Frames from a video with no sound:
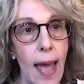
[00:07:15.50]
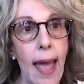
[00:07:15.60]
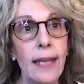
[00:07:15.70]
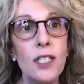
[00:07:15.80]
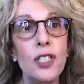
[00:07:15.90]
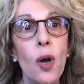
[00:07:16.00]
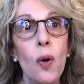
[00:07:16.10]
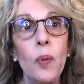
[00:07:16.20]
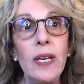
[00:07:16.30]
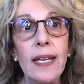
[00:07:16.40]
And so
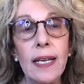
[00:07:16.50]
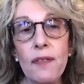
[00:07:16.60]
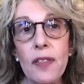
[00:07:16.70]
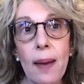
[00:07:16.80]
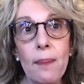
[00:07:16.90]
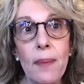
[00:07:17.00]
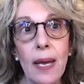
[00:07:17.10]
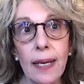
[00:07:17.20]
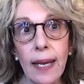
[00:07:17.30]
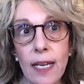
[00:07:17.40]
we give them
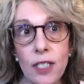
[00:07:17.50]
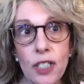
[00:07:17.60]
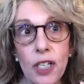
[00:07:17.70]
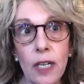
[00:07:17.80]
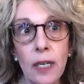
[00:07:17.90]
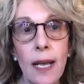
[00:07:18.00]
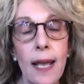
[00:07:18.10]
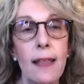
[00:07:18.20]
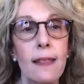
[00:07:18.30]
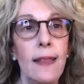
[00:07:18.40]
medication
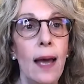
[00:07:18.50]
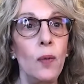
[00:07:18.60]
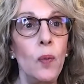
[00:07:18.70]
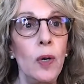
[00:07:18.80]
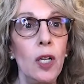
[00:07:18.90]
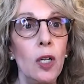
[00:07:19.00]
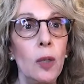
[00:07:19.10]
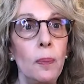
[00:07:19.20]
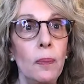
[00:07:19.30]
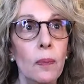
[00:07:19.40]
that
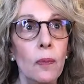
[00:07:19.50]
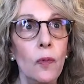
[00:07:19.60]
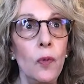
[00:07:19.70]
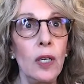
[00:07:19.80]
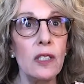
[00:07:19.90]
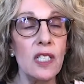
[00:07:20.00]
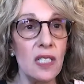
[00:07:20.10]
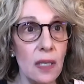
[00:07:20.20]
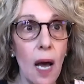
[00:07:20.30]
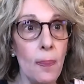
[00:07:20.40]
will
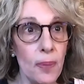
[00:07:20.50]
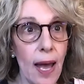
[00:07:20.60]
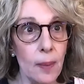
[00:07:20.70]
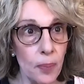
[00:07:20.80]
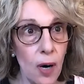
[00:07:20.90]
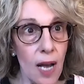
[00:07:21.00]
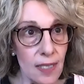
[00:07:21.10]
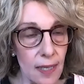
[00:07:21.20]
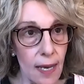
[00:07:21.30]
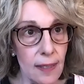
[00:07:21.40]
stop that
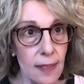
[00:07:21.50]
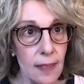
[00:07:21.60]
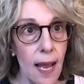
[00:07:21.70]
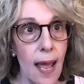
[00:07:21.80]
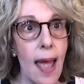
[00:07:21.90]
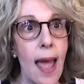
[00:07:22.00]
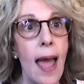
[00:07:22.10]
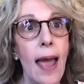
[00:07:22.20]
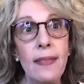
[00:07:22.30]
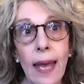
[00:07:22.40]
process.
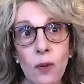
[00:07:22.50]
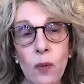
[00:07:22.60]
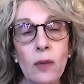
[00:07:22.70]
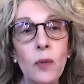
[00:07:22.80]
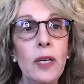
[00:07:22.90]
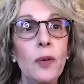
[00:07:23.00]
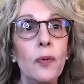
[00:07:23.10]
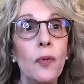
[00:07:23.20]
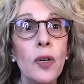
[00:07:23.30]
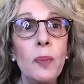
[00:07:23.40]
And then when we
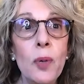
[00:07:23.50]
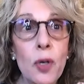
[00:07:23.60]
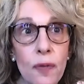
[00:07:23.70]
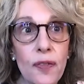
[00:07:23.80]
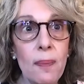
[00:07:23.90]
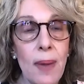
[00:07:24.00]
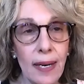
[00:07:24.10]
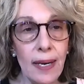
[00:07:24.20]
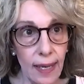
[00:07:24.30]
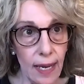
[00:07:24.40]
remove the
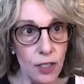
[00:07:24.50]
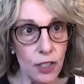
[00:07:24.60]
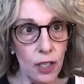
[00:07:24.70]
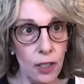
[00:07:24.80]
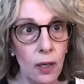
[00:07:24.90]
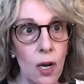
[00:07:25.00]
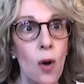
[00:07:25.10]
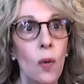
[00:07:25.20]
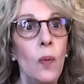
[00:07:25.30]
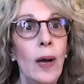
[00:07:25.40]
medication,
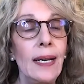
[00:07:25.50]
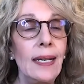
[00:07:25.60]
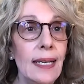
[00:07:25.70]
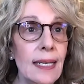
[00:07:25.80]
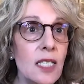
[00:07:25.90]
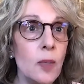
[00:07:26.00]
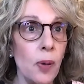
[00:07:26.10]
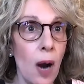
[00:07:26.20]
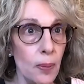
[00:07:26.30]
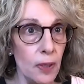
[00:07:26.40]
when it is the
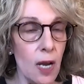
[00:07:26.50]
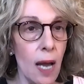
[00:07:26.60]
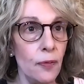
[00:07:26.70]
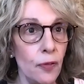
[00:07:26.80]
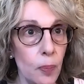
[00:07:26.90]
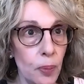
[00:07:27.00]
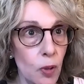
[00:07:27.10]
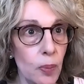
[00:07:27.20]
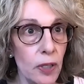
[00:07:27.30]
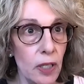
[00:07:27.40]
proper time for
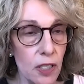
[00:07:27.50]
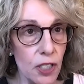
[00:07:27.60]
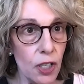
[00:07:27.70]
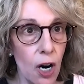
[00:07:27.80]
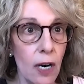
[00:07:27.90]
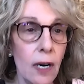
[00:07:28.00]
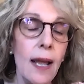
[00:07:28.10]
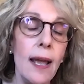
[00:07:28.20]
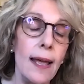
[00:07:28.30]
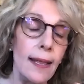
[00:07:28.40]
puberty to start,
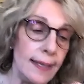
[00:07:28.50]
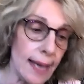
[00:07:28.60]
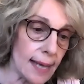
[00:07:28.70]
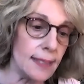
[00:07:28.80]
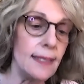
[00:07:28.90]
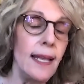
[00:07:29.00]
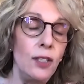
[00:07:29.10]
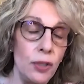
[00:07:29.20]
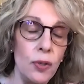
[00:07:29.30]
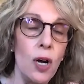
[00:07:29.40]
yes, they
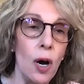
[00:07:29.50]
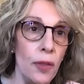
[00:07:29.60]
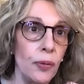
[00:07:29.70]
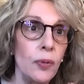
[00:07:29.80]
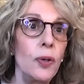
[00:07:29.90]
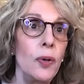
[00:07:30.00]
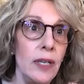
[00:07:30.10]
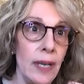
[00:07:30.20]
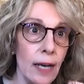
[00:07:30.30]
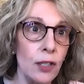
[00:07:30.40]
do go
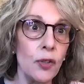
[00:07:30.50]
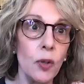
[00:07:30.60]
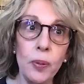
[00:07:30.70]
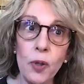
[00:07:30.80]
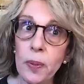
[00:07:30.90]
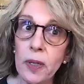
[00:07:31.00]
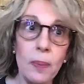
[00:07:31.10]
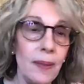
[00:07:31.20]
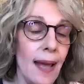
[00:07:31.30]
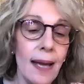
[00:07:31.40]
through natural puberty,
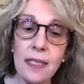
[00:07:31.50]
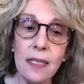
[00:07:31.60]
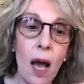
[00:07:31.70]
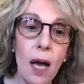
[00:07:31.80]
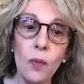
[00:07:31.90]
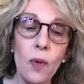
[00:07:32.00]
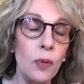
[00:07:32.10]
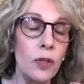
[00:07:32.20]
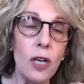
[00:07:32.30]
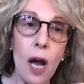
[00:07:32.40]
but that's not
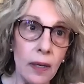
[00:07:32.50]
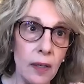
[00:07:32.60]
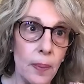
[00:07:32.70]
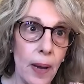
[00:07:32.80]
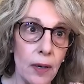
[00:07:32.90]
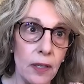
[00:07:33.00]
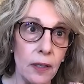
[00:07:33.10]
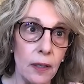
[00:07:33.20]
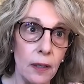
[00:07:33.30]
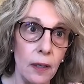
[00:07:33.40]
what we're talking about
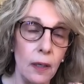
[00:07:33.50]
here.